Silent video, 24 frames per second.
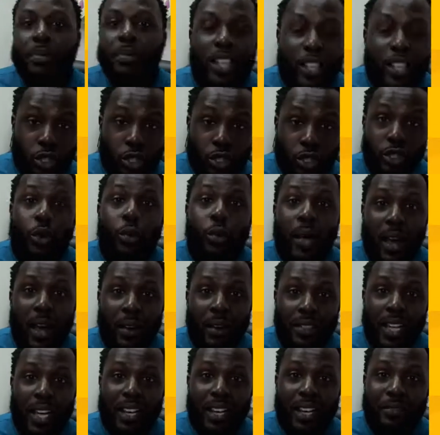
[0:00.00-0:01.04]
because we
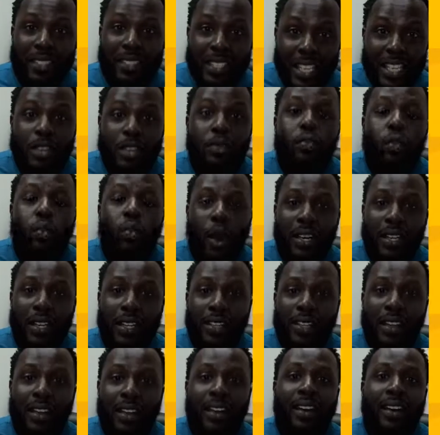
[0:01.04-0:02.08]
have a lot of
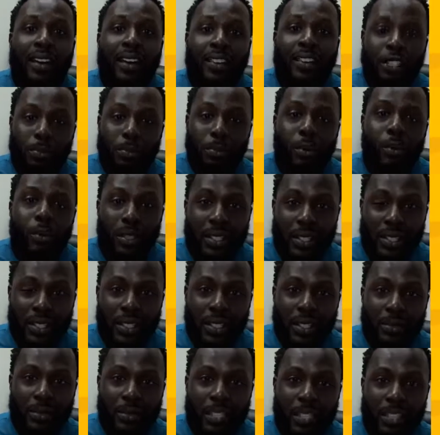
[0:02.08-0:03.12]
D1 sports
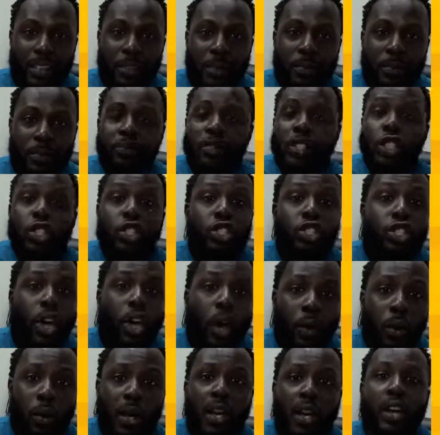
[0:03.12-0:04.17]
teams here.
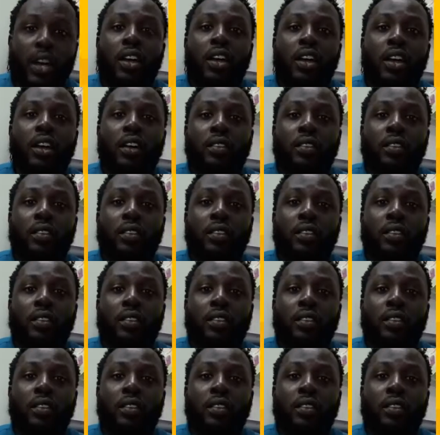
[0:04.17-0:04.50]
So